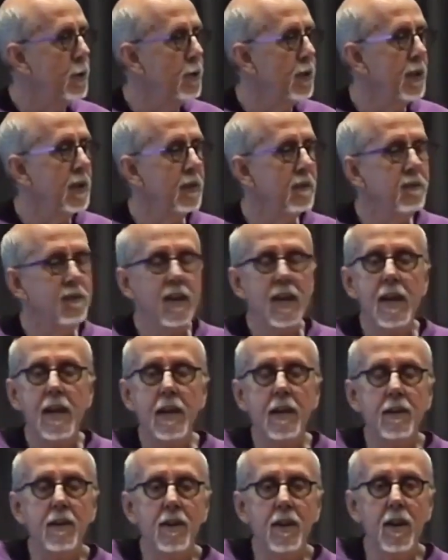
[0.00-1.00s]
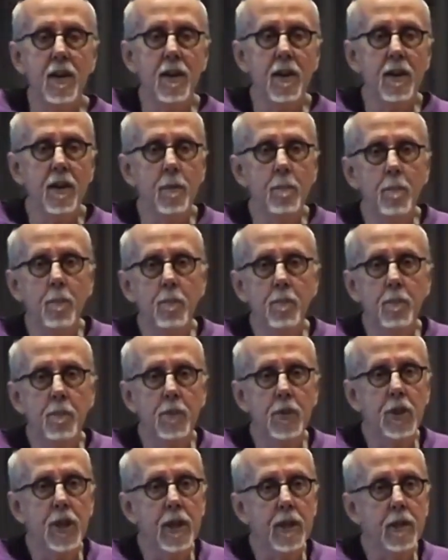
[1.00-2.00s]
think of that
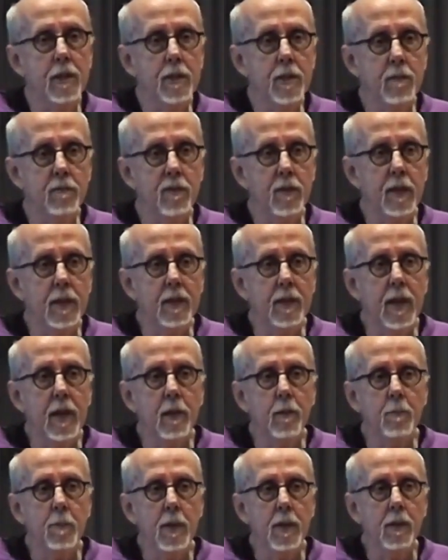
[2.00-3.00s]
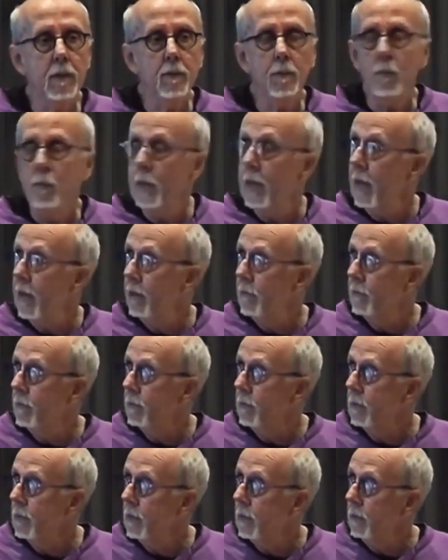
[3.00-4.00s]
change of like how many we have
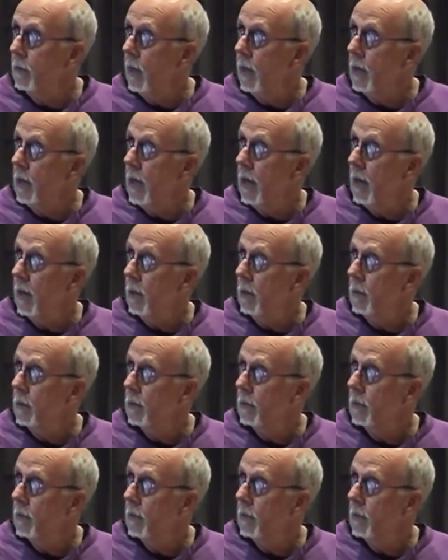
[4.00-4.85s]
right now